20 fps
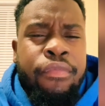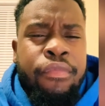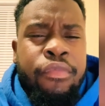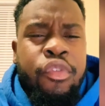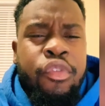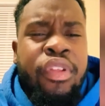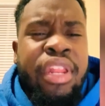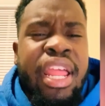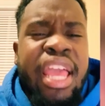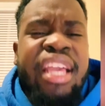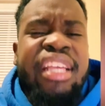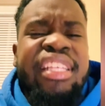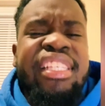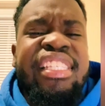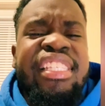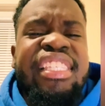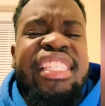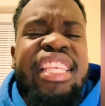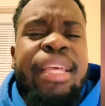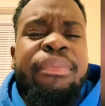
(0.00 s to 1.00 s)
You're not
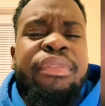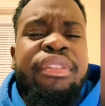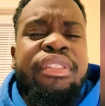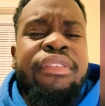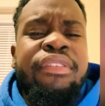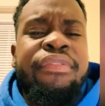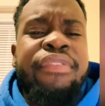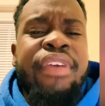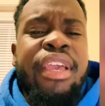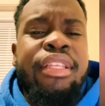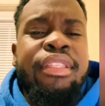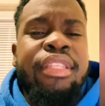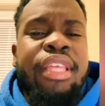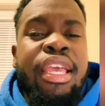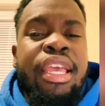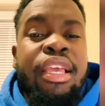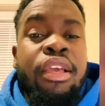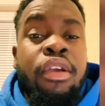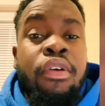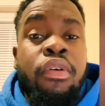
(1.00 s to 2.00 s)
accepting the fact
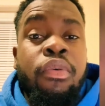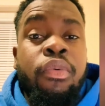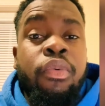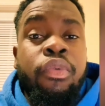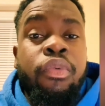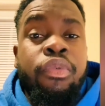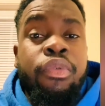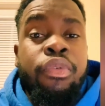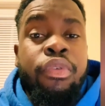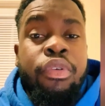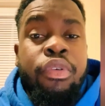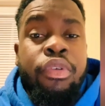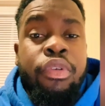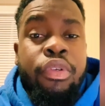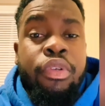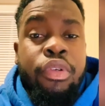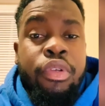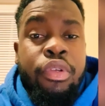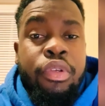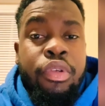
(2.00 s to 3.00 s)
that, oh,
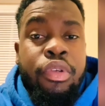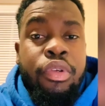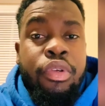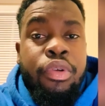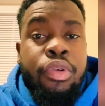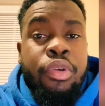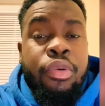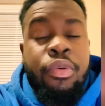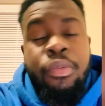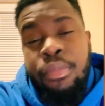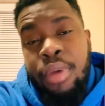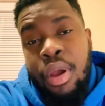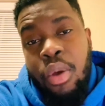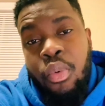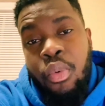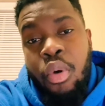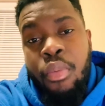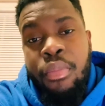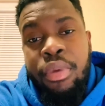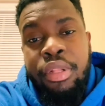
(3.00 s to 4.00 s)
my
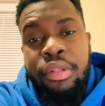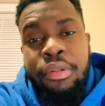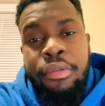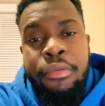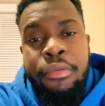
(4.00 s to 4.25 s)
woman,